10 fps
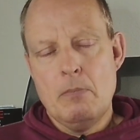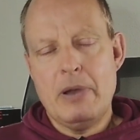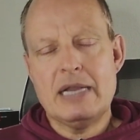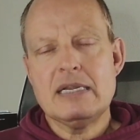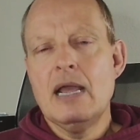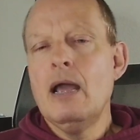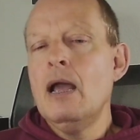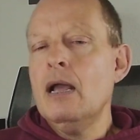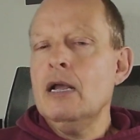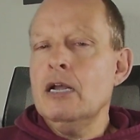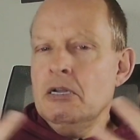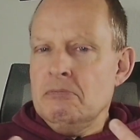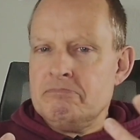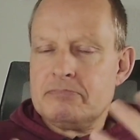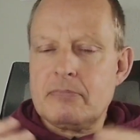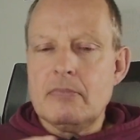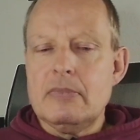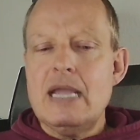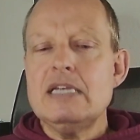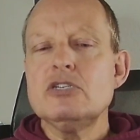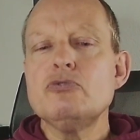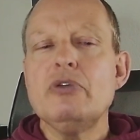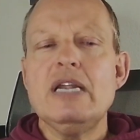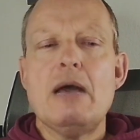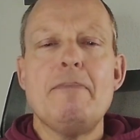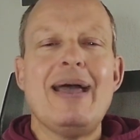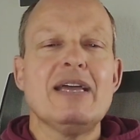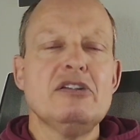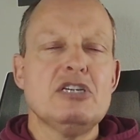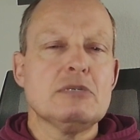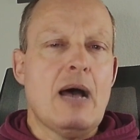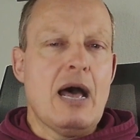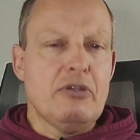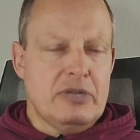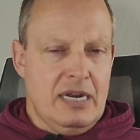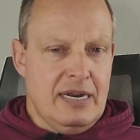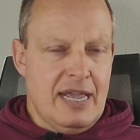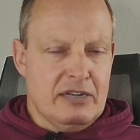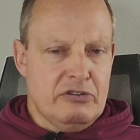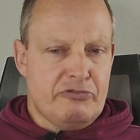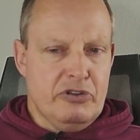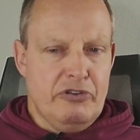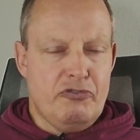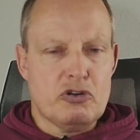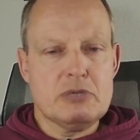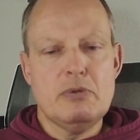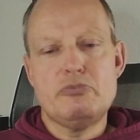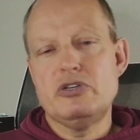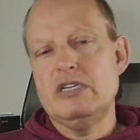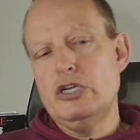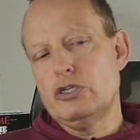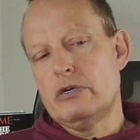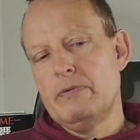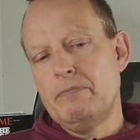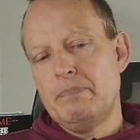But there isn't really a mechanism other than a negative reinforcement procedure